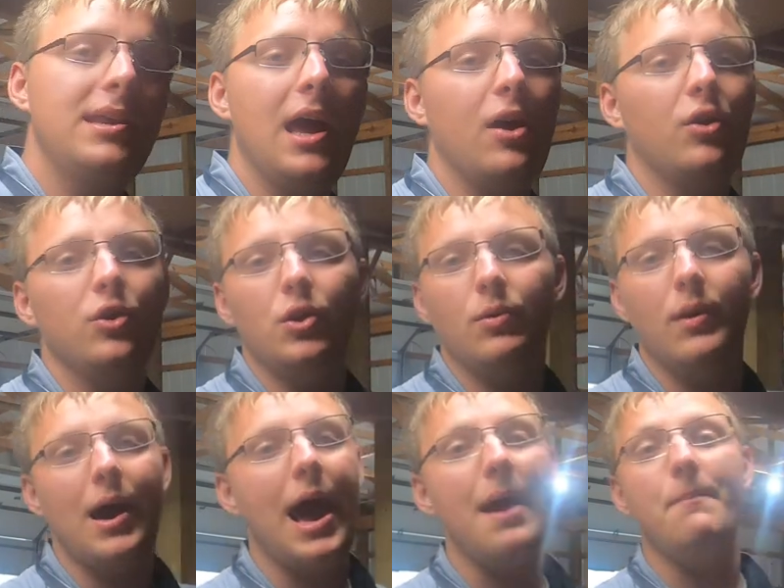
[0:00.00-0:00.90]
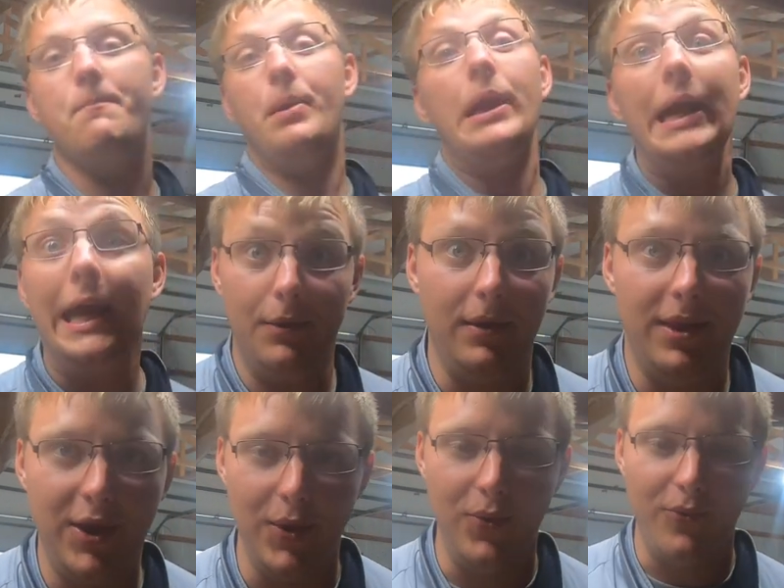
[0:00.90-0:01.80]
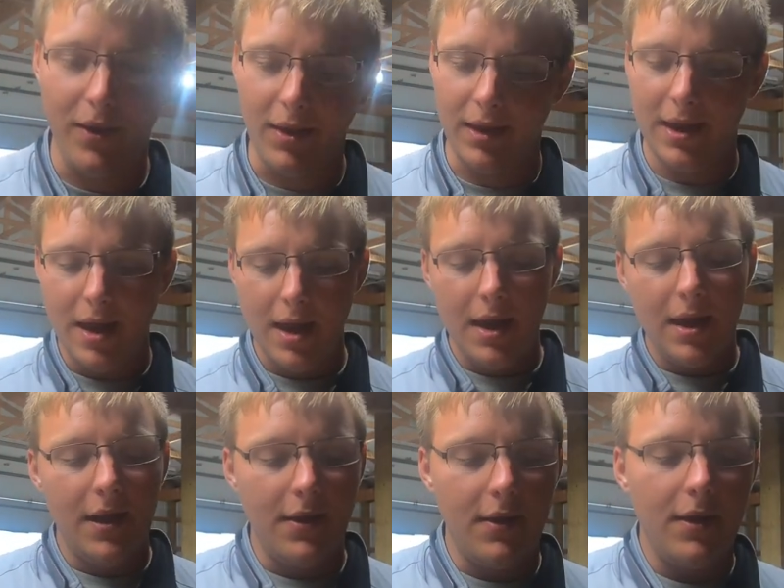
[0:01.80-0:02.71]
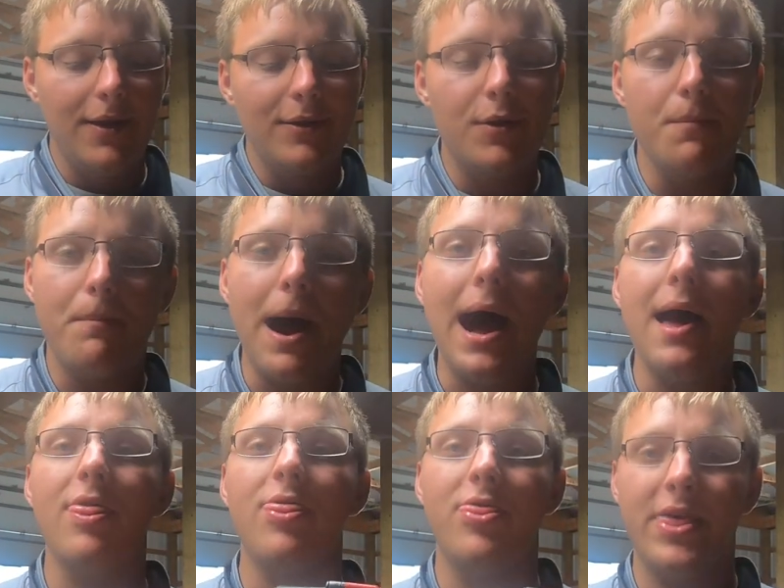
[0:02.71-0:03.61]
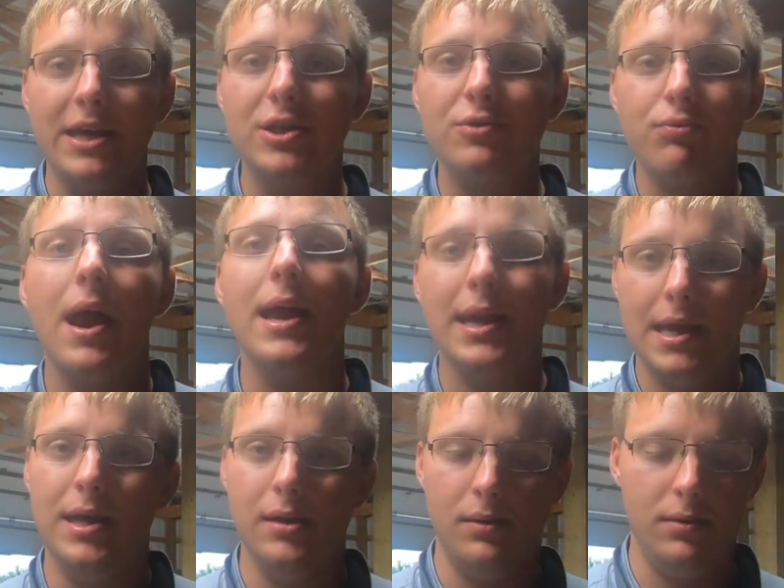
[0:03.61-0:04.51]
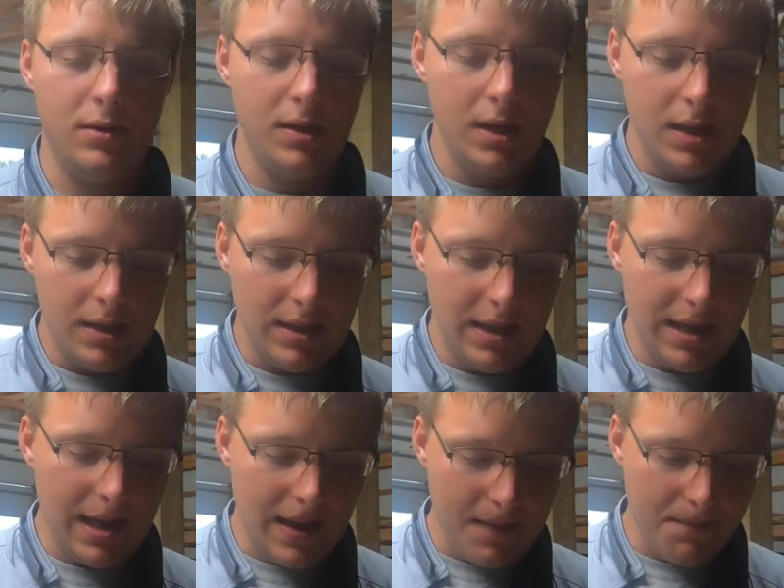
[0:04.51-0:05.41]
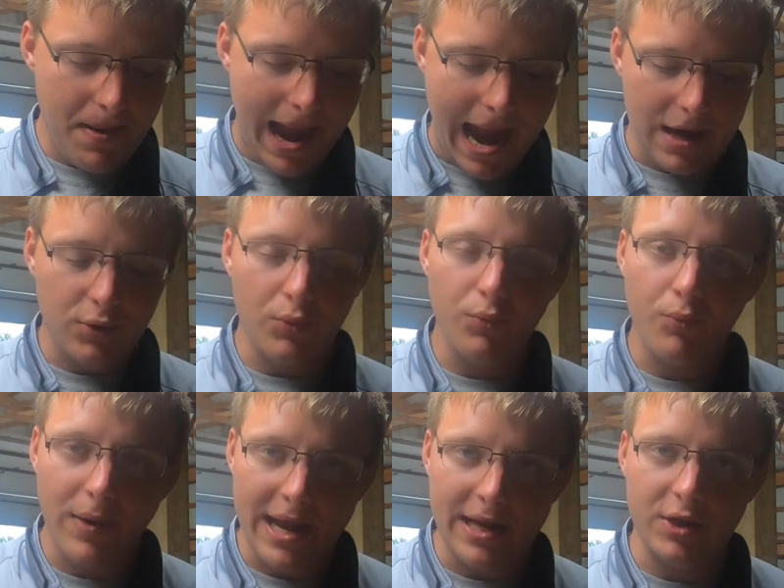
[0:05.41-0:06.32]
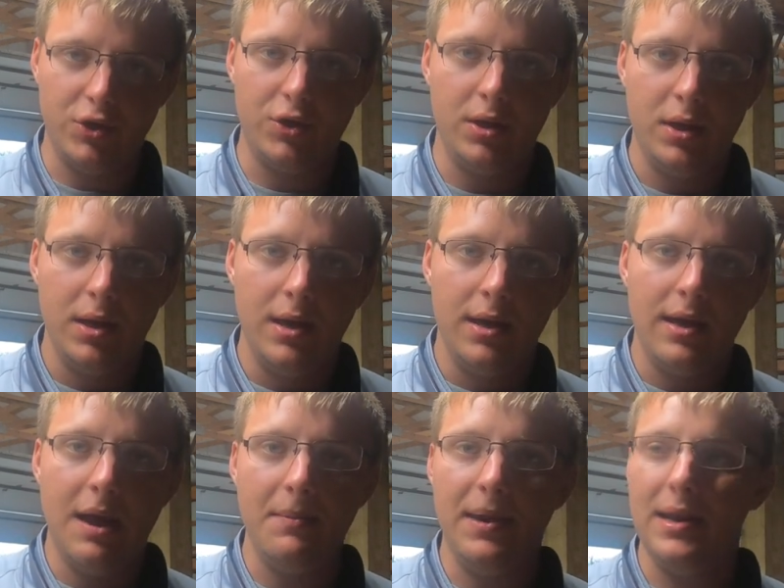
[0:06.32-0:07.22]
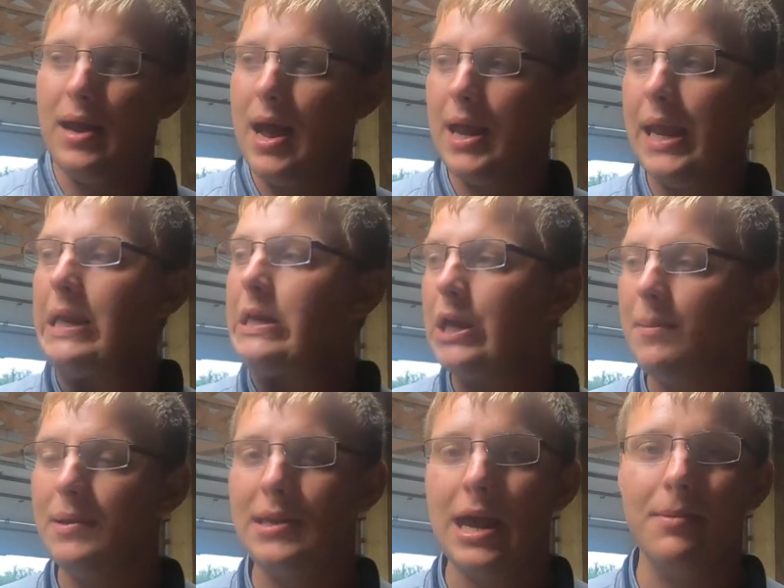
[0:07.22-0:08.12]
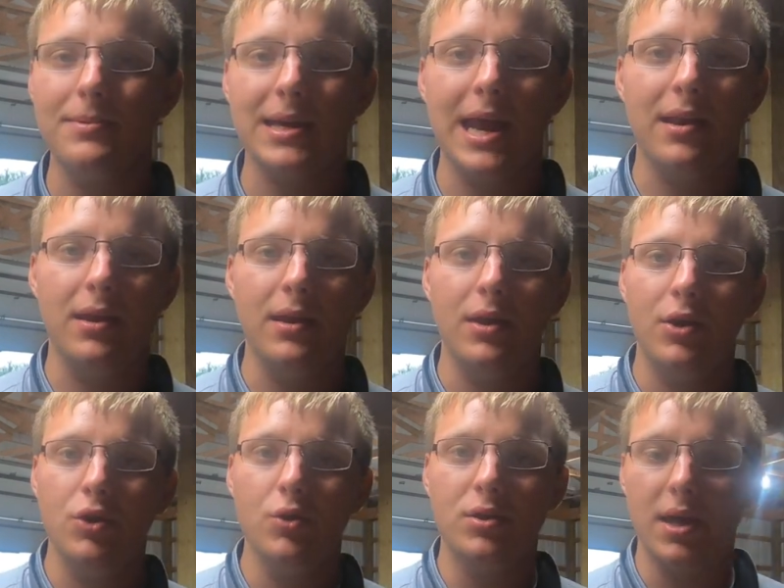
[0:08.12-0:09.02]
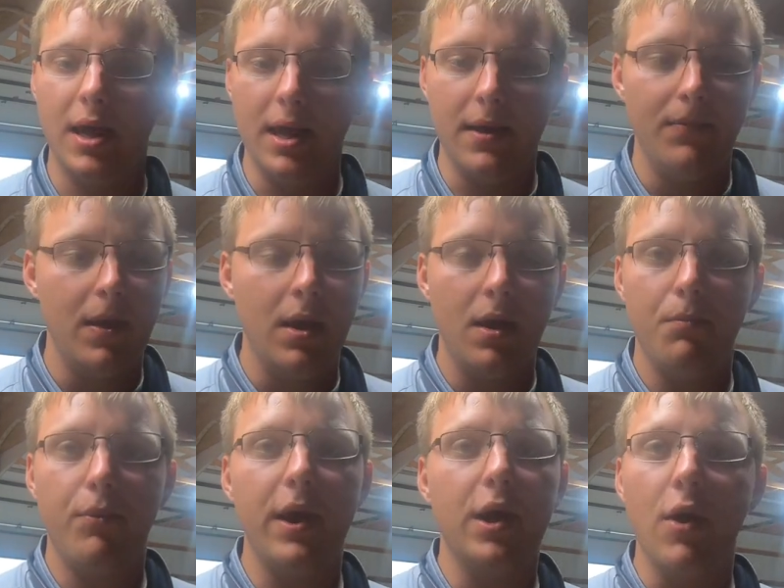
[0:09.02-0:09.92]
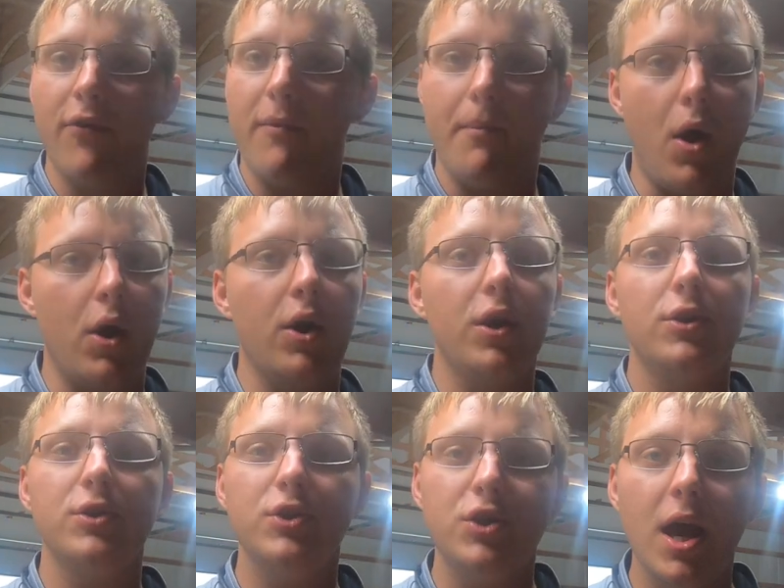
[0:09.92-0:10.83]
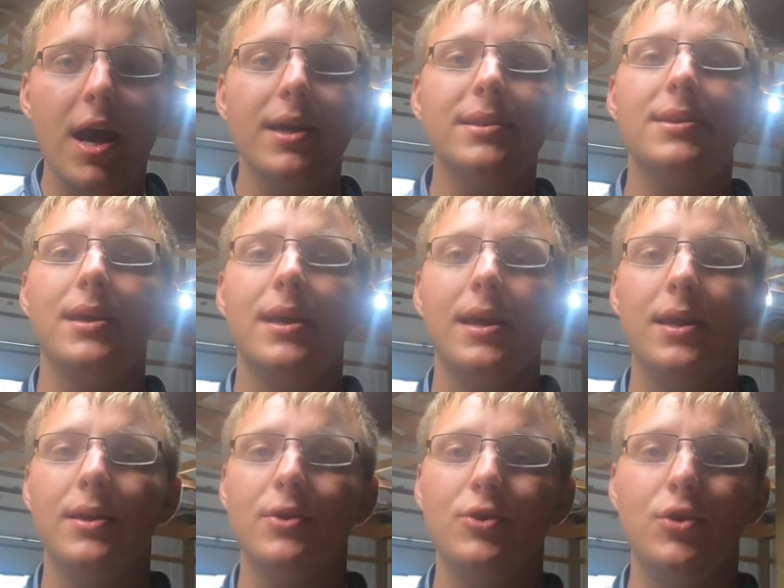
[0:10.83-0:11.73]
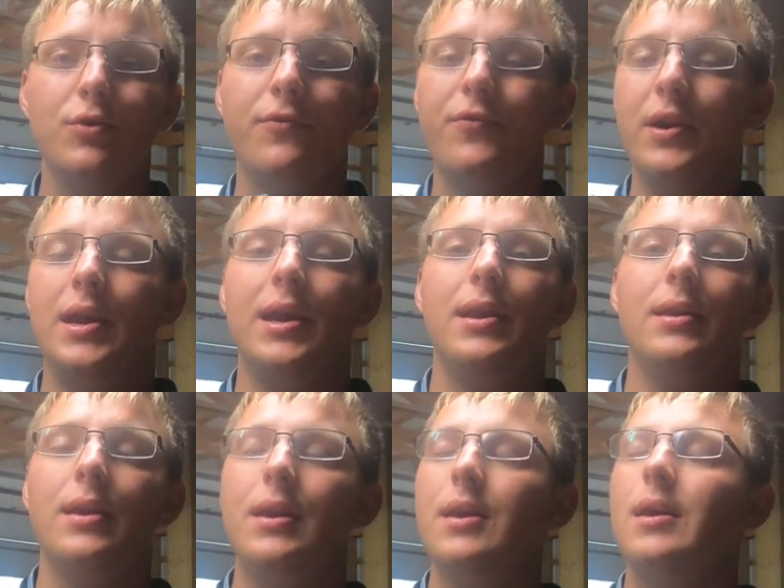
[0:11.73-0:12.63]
telling you, I plead with you really to buy this right here, the impact wrench. I mean, I can't tell you how many times I had to use a breakover bar just to freaking